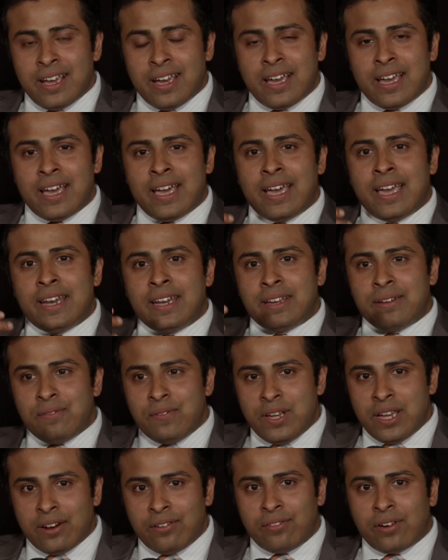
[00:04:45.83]
And
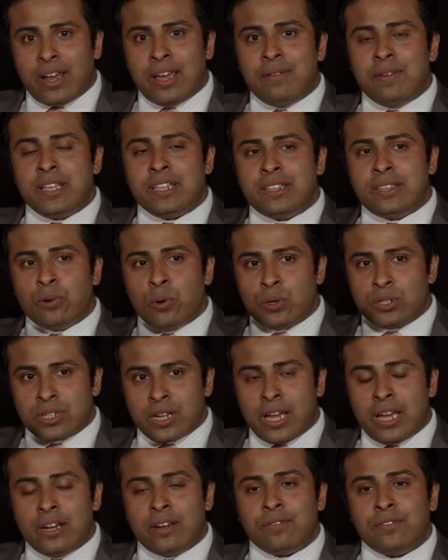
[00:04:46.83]
we are driving those
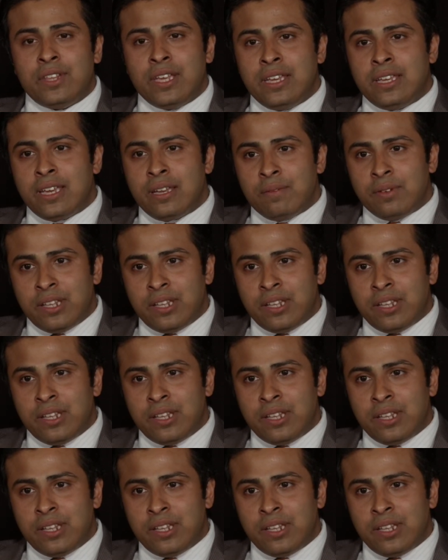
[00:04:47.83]
kind of thinking